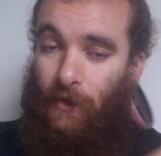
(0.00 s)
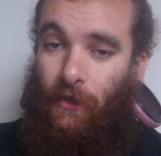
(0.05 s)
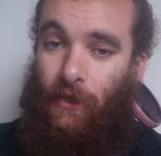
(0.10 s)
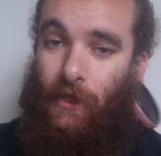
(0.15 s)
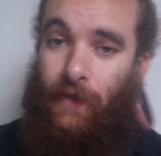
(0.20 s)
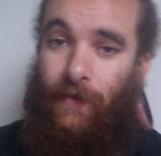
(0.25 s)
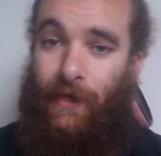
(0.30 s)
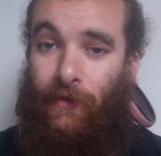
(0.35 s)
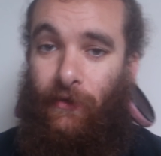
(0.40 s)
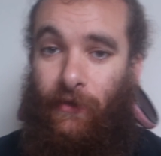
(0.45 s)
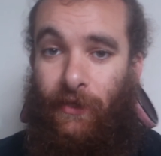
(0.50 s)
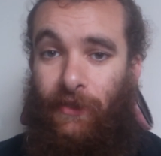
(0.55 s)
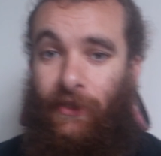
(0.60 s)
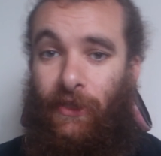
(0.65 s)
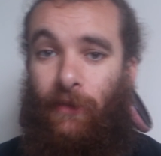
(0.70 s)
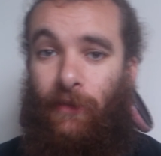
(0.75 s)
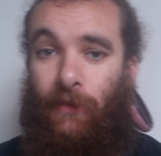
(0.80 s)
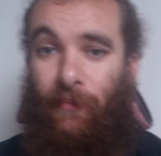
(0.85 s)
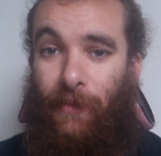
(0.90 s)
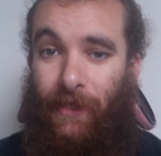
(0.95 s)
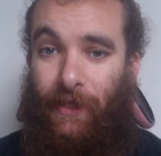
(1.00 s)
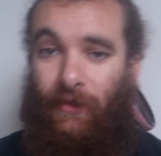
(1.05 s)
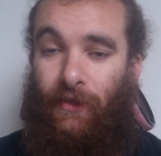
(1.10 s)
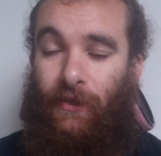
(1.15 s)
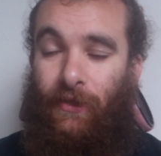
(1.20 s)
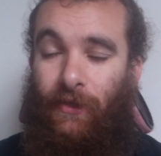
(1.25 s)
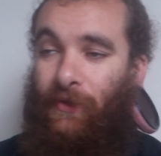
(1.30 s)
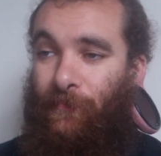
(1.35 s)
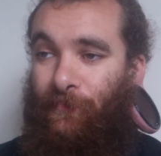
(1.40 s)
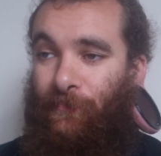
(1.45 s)
Yeah, they look a little bit pink.
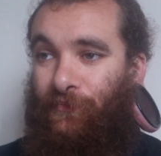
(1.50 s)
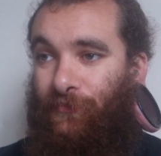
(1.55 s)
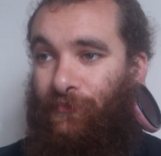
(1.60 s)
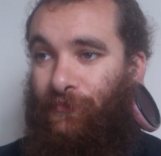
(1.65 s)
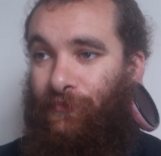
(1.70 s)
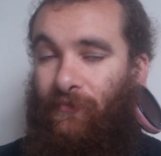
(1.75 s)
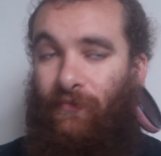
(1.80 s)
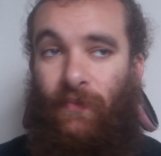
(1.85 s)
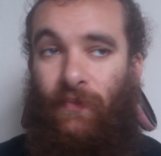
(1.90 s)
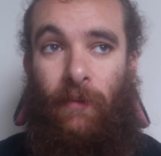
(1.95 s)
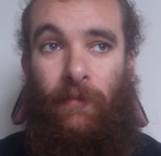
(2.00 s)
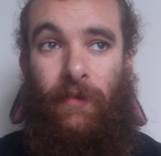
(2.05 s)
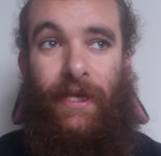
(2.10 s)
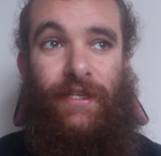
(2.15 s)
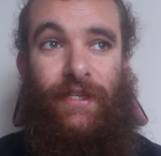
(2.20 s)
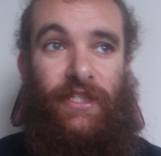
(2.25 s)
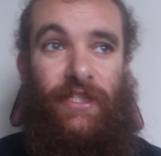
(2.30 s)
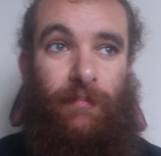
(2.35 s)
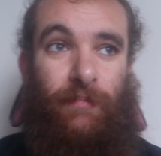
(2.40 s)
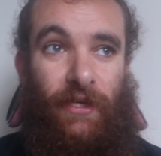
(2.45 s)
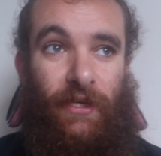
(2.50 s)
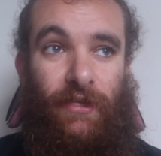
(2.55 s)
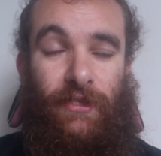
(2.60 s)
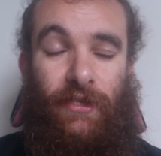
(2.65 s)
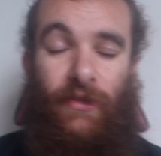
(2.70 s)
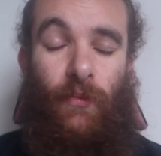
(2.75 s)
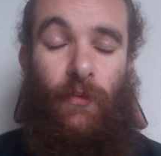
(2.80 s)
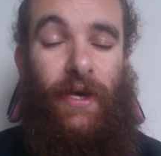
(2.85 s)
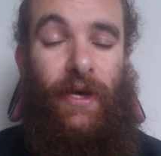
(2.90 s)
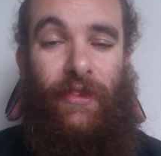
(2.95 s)
That's just because
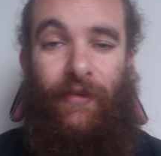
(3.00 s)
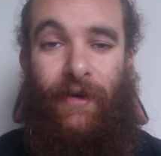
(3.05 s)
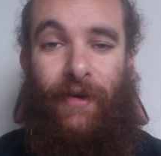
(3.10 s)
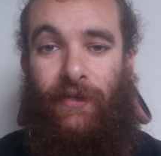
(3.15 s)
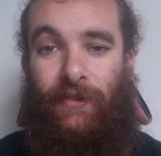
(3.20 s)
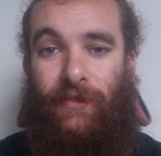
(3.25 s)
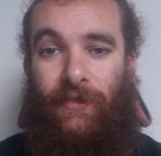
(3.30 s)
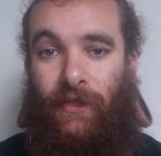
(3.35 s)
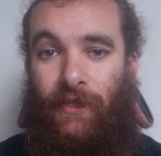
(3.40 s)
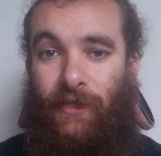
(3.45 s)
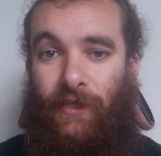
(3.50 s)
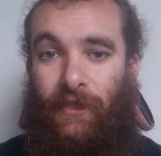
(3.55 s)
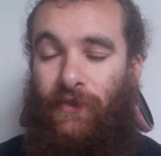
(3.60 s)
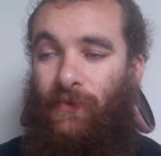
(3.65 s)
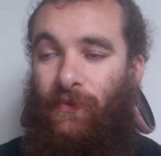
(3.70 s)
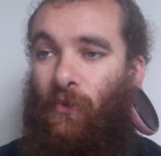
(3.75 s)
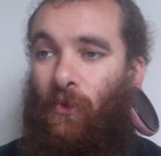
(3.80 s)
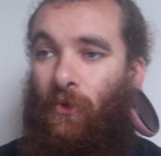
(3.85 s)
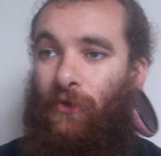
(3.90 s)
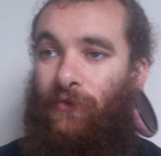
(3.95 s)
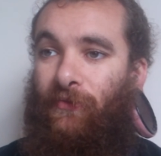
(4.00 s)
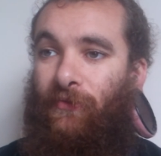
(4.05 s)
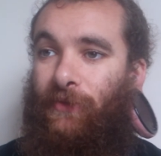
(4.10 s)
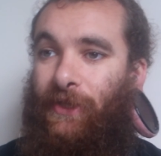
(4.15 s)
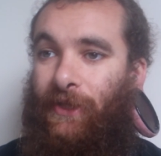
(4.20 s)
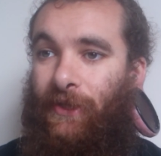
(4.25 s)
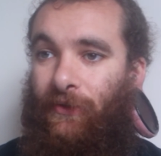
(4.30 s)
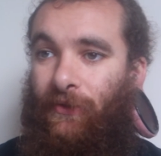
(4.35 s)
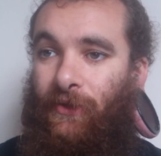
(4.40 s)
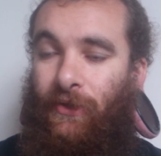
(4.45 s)
of the weather outside. I've just walked from
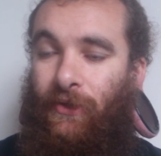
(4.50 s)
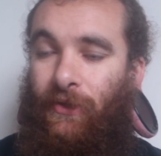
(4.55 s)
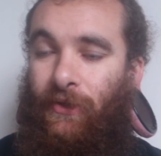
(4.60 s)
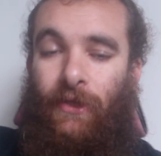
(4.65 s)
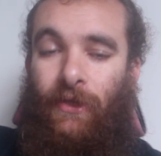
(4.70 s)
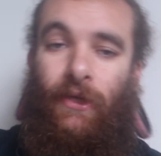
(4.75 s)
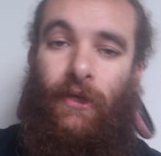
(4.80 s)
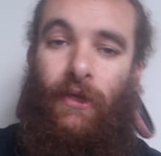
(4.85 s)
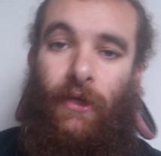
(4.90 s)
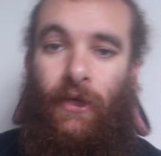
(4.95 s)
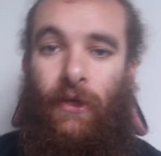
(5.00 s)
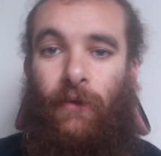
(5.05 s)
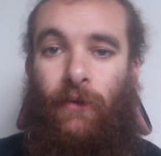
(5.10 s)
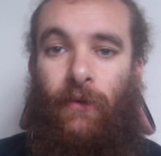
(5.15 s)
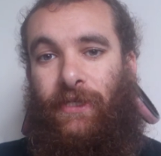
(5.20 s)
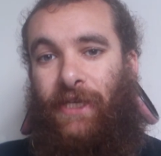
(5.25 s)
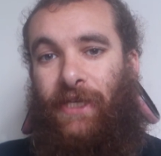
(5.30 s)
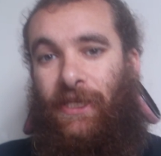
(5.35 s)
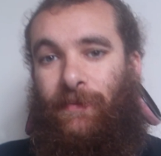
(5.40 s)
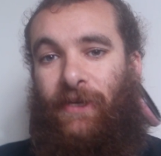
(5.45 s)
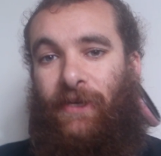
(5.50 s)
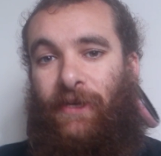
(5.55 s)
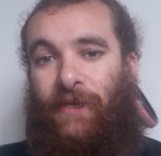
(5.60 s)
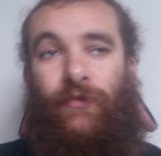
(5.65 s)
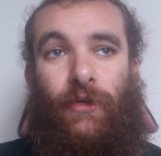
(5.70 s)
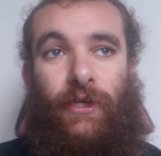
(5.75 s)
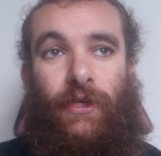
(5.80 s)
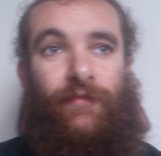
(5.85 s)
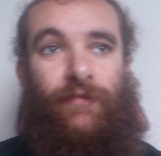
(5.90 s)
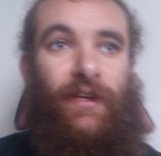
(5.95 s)
town. It takes about
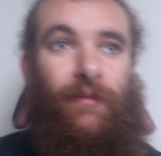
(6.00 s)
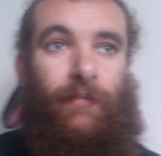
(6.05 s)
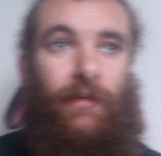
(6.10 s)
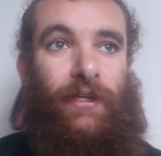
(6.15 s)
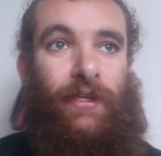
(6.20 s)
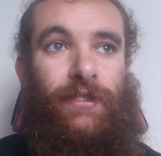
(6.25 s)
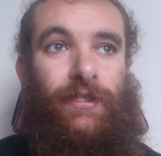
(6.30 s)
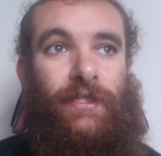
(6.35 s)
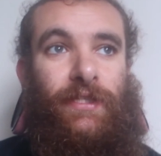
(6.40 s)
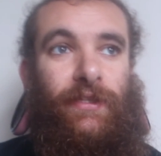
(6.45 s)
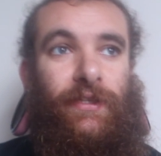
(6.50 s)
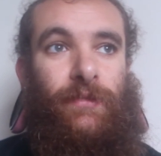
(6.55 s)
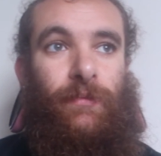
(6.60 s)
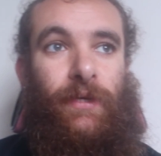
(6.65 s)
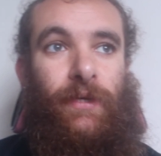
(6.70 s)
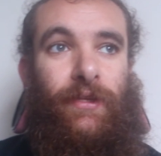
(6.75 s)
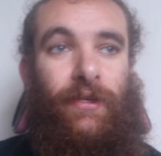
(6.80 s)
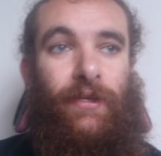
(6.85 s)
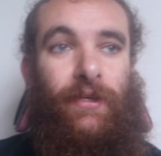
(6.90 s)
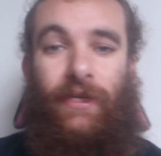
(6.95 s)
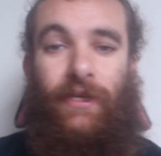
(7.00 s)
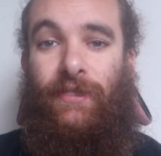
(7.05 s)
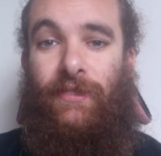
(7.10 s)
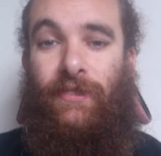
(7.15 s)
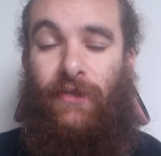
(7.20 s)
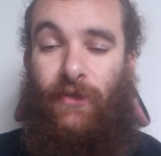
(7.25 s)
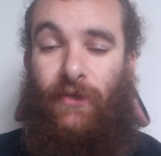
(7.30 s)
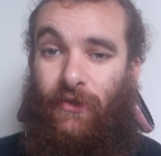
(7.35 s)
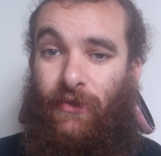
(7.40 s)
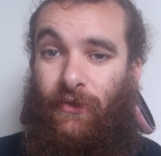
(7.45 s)
45 minutes in this weather. It is
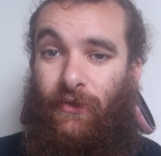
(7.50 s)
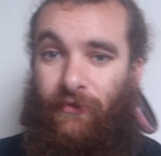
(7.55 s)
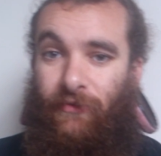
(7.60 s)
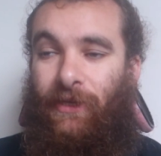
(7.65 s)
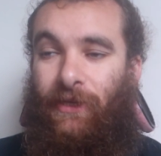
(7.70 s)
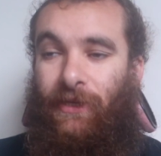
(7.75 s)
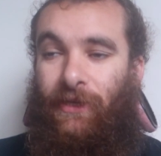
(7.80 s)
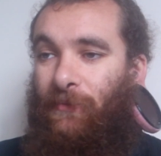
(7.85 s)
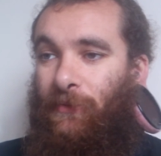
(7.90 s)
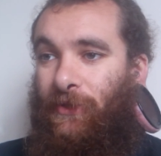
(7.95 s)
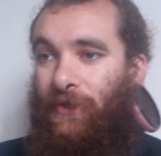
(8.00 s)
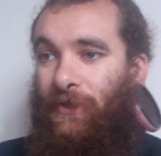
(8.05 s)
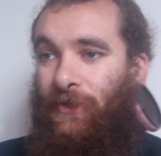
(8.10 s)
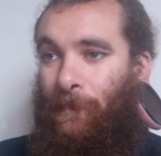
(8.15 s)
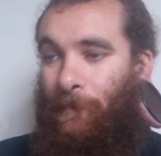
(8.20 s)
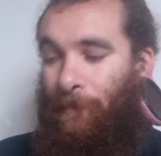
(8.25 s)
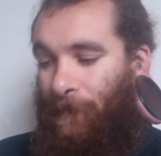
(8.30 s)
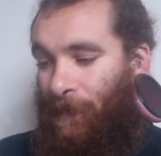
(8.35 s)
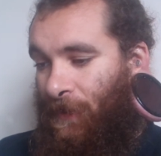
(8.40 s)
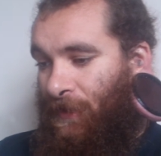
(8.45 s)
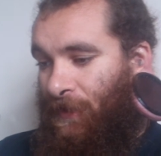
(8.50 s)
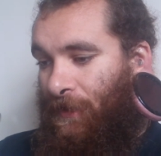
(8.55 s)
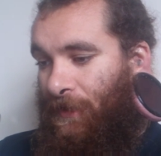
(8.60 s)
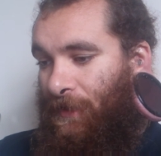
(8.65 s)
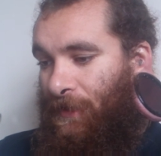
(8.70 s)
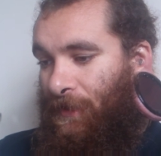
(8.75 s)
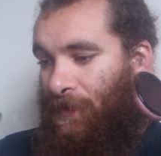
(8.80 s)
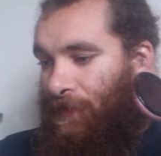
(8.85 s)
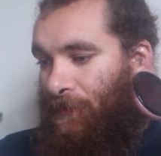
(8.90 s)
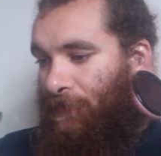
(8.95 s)
not good for earlobes.
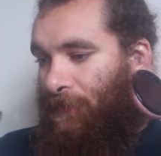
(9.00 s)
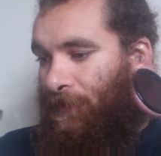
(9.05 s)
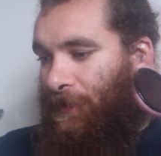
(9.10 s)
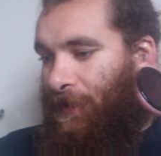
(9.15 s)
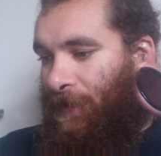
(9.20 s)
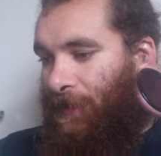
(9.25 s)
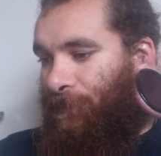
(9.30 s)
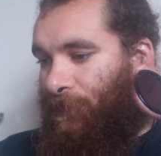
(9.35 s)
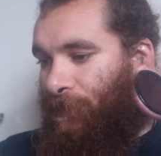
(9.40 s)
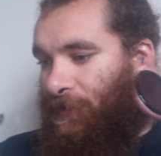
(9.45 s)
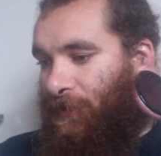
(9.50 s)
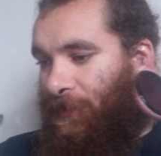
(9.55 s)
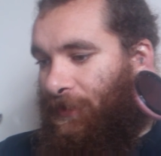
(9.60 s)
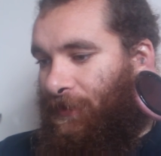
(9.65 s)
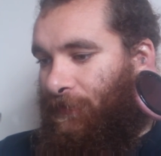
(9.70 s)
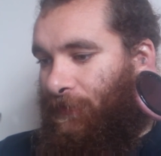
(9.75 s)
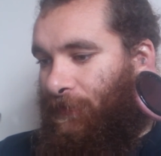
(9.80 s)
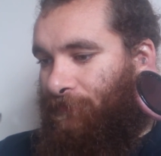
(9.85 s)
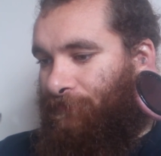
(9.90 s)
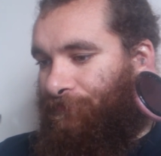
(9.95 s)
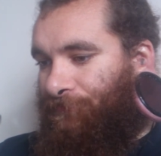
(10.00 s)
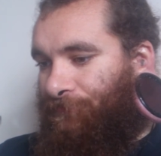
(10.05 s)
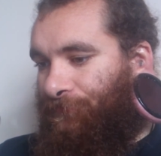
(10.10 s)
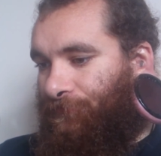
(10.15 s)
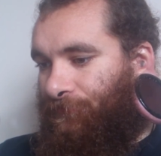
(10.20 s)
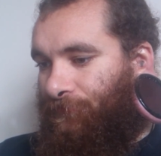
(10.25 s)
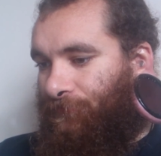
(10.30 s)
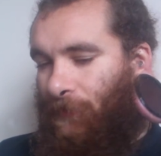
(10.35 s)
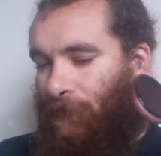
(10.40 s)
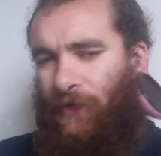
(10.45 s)
But yeah, so
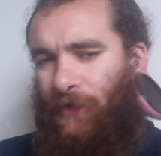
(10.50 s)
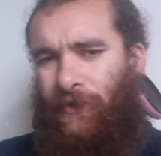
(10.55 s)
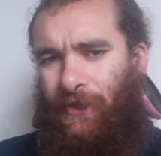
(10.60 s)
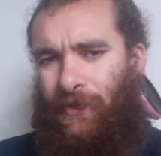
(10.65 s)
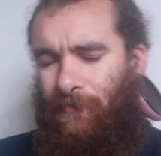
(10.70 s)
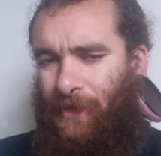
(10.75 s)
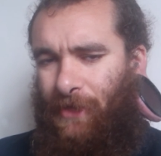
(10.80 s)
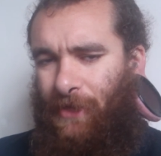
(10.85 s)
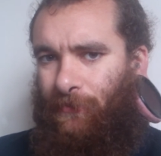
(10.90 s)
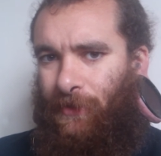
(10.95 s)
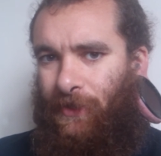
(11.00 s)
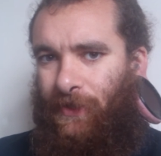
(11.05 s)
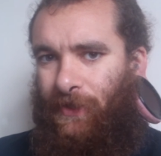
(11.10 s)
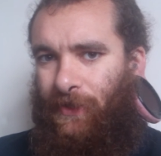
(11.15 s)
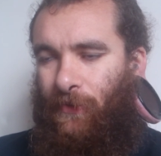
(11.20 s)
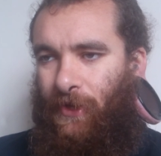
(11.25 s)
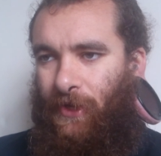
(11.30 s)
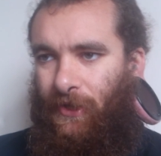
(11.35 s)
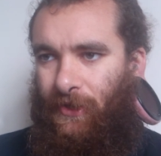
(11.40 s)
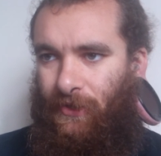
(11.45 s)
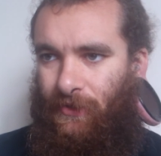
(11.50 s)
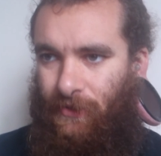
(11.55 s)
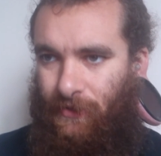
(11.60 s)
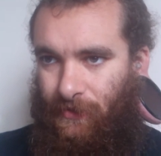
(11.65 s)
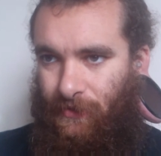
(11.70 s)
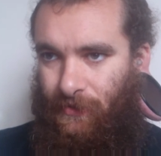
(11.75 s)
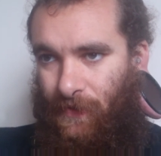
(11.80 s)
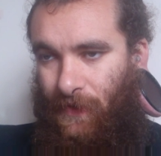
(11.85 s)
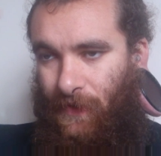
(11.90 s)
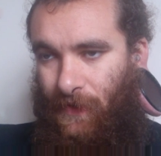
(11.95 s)
I don't remember how big they were
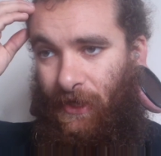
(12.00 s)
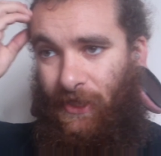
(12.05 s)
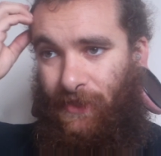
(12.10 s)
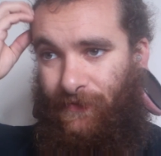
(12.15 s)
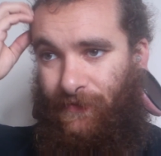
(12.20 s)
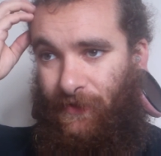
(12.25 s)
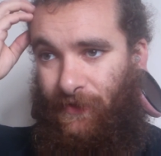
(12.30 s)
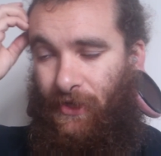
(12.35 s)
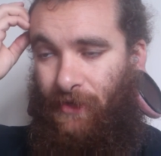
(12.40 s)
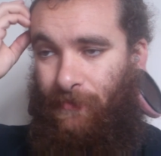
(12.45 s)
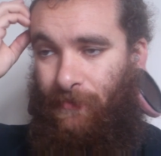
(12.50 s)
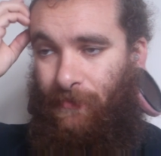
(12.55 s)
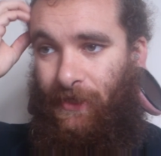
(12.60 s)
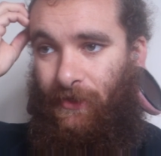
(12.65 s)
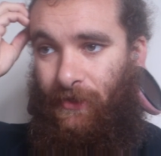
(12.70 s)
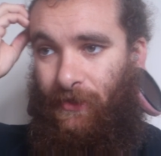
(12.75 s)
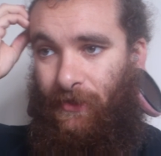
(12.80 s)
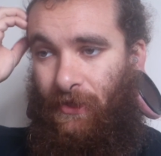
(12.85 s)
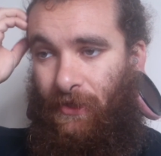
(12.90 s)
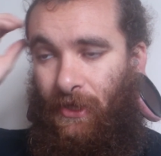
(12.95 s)
in the last video I made.